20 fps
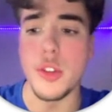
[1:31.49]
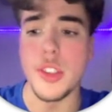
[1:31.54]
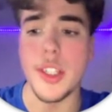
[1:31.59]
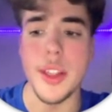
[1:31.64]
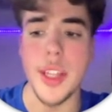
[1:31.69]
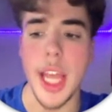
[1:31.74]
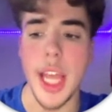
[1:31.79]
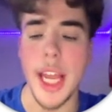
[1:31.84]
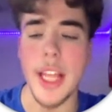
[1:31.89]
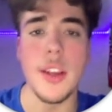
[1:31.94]

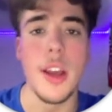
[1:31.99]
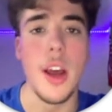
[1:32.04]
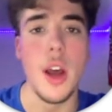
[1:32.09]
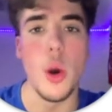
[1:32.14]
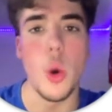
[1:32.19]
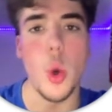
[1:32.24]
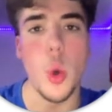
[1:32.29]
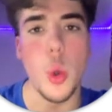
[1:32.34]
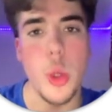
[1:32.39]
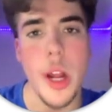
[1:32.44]
and Tate
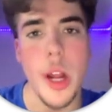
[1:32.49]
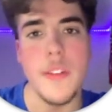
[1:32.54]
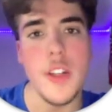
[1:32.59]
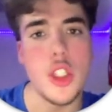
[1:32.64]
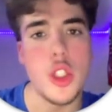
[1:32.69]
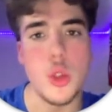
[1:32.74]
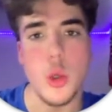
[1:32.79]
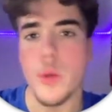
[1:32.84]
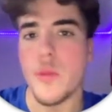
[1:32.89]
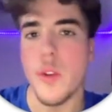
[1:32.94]
who leverage
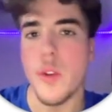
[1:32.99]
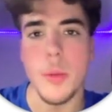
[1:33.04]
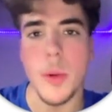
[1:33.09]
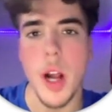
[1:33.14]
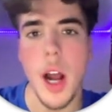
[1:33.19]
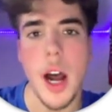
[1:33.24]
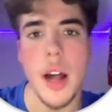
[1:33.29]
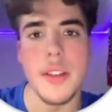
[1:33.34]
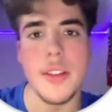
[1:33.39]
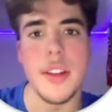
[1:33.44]
short form
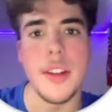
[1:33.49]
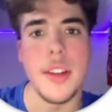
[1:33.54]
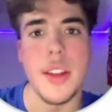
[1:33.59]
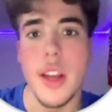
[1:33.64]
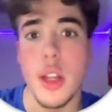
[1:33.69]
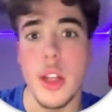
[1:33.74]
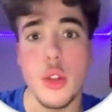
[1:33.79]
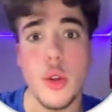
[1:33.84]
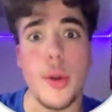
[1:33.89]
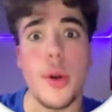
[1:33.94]
content
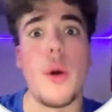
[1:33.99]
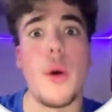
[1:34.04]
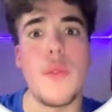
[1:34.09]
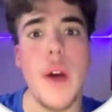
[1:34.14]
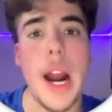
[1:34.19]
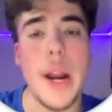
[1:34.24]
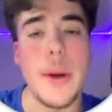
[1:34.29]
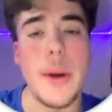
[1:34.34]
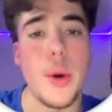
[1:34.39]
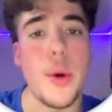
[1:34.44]
to go
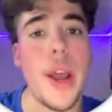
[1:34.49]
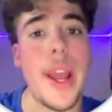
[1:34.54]
viral,